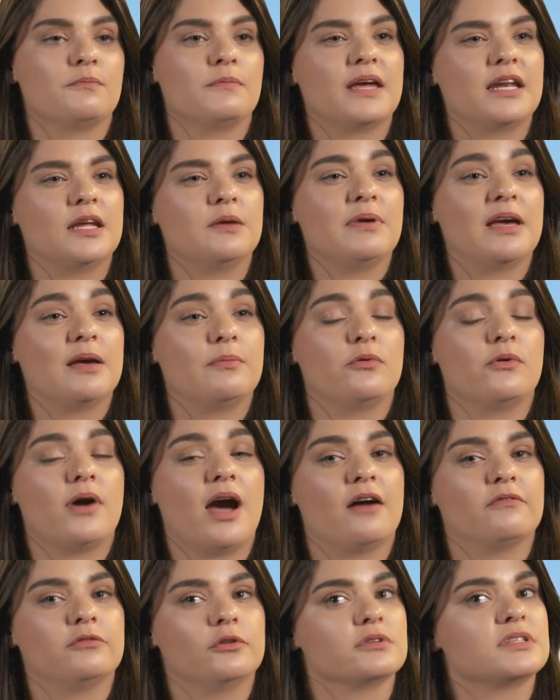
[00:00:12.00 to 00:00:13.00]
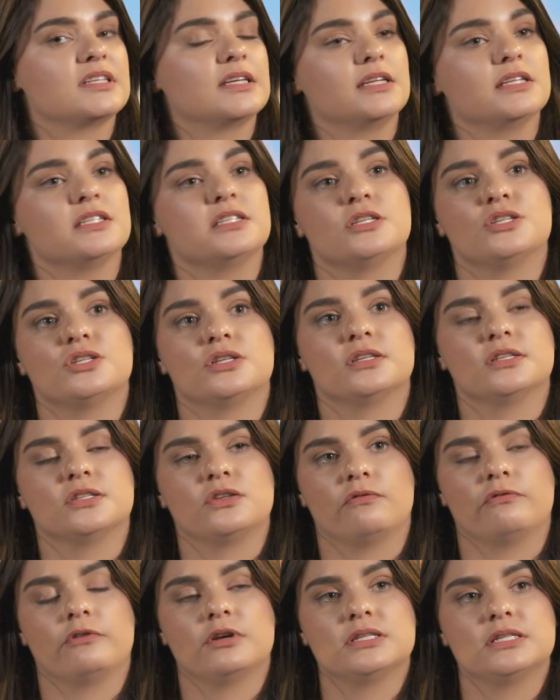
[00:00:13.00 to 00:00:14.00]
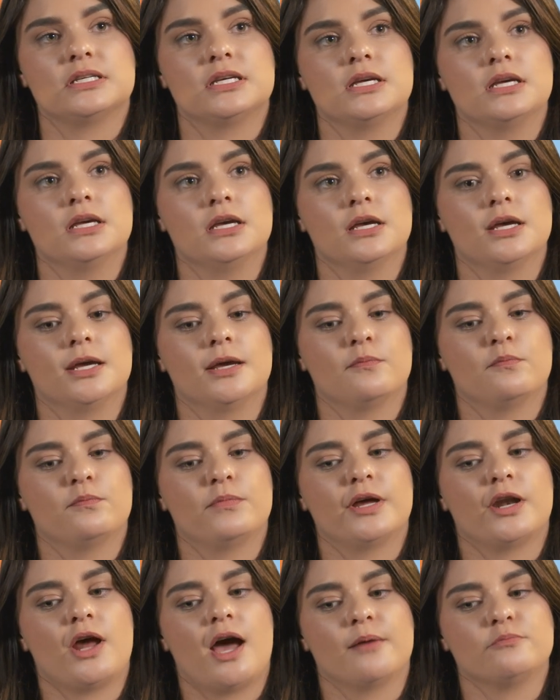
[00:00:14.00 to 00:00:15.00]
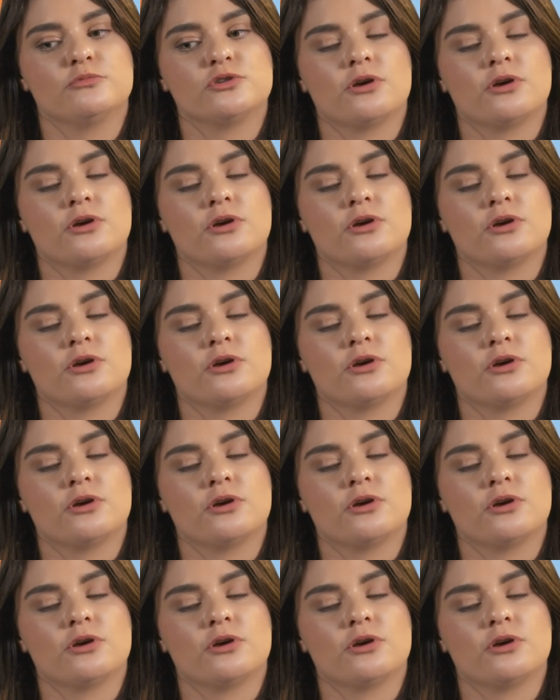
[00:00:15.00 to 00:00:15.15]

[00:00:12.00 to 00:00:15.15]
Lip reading: Many people have looked at Indigenous sovereignty, but I'm